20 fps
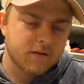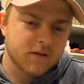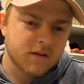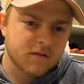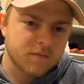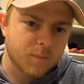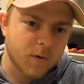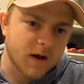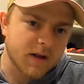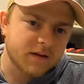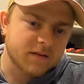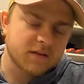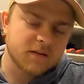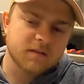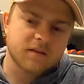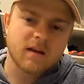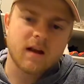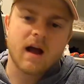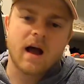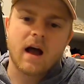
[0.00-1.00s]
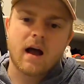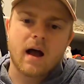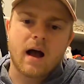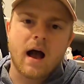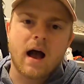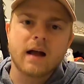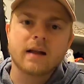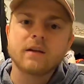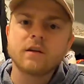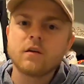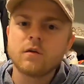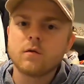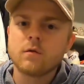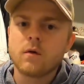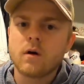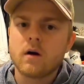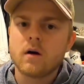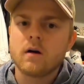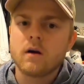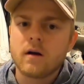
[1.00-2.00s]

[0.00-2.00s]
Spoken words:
these bikes is I do